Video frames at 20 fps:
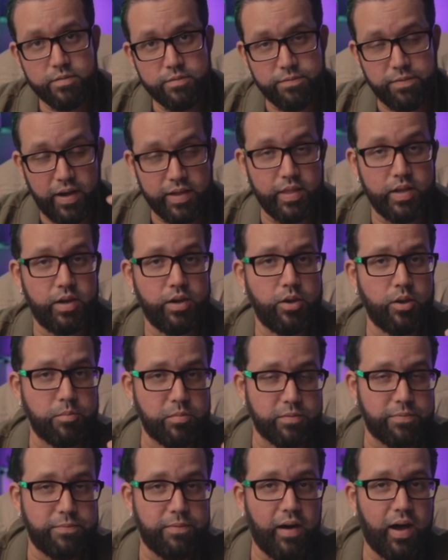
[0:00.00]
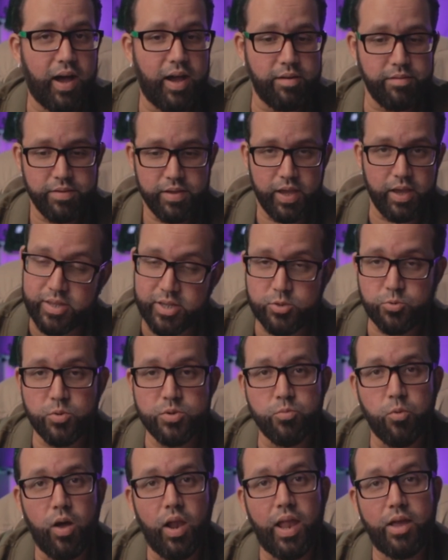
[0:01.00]
Finally, number 5, this
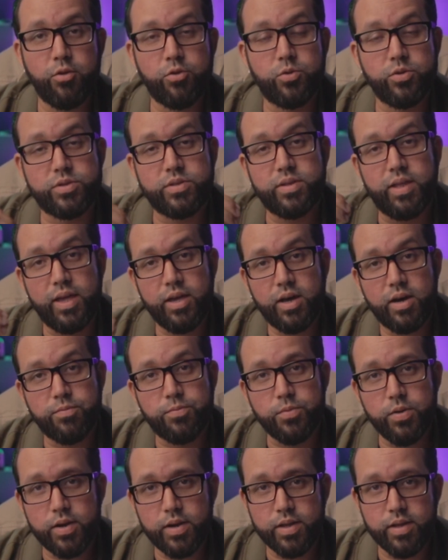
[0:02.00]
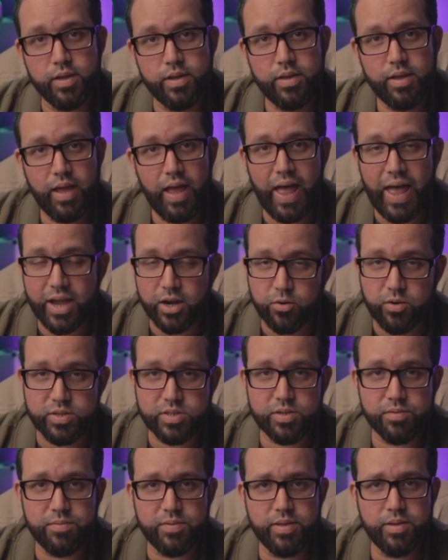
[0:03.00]
one will allow you to take off running.
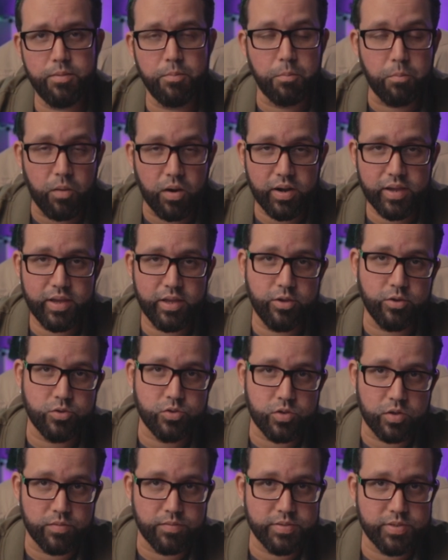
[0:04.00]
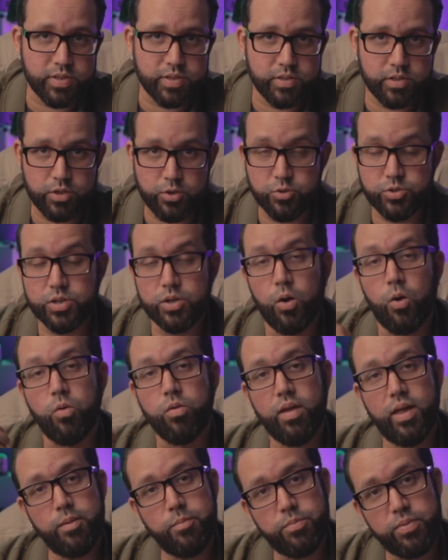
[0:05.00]
Aggressively market your services using
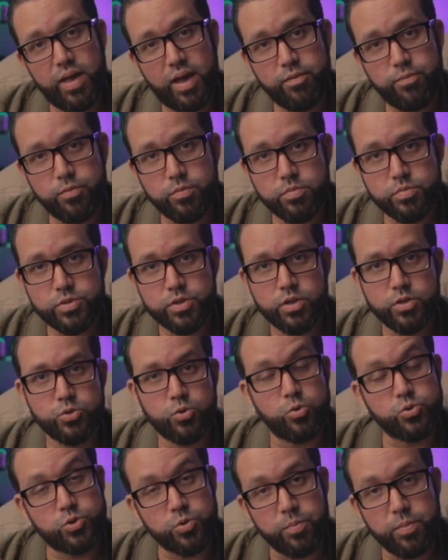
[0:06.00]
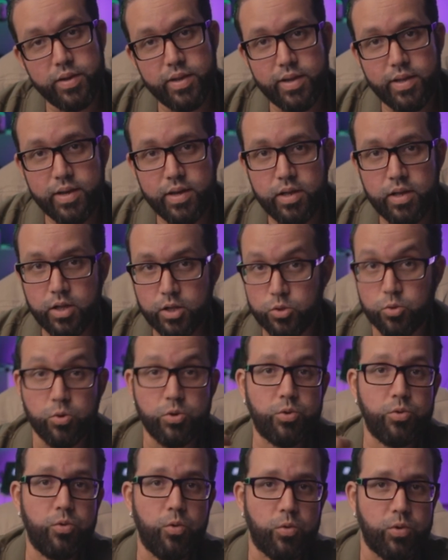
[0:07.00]
online platforms, social media,
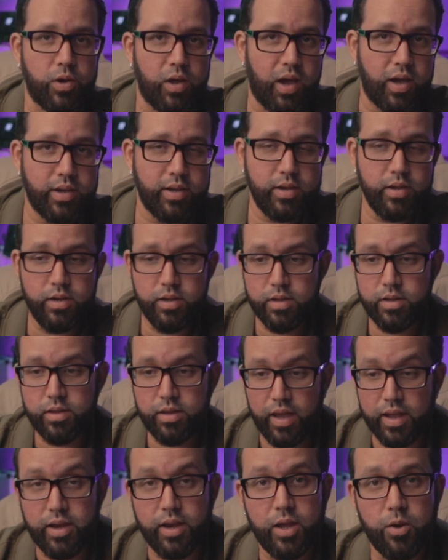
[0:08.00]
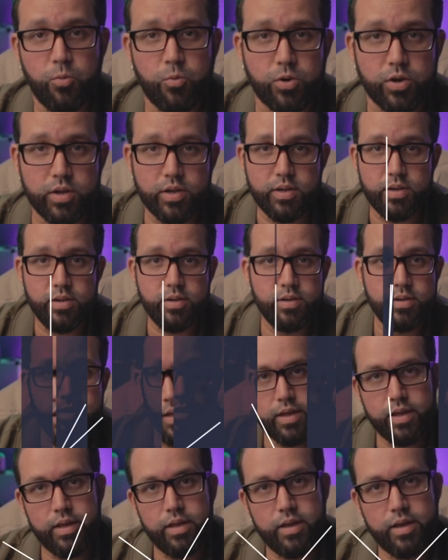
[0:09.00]
door-to-door knocking, and networking.
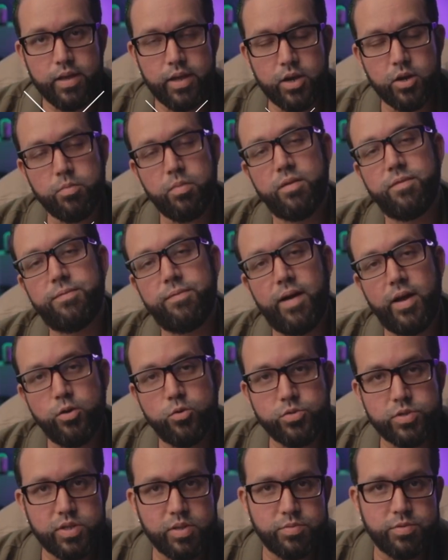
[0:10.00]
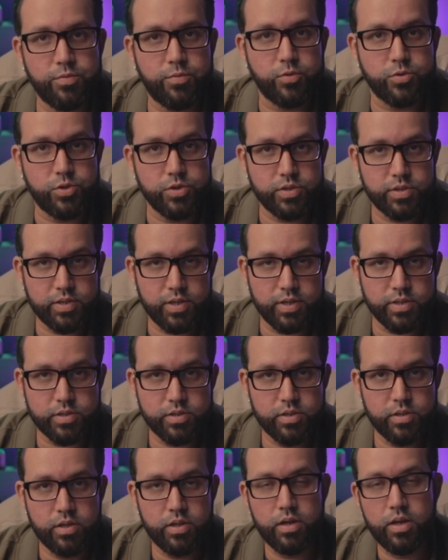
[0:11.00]
Here are my final tips for success.
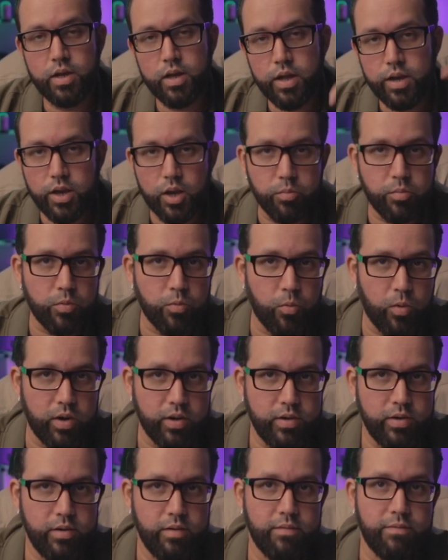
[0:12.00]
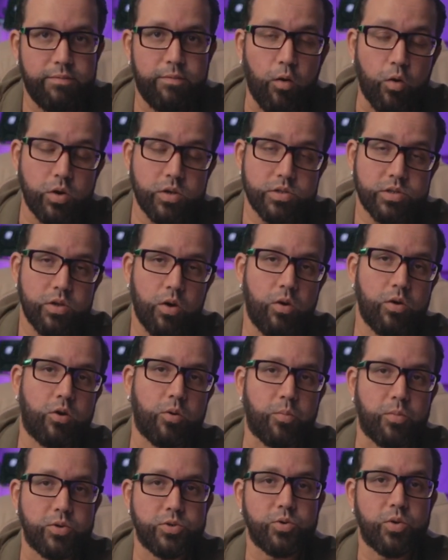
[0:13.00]
Number 1, focus on
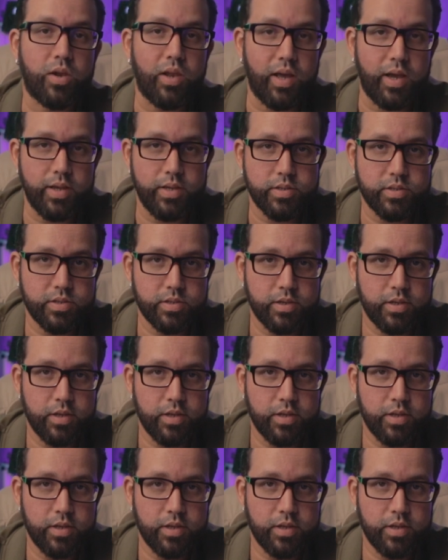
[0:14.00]
commercial clients.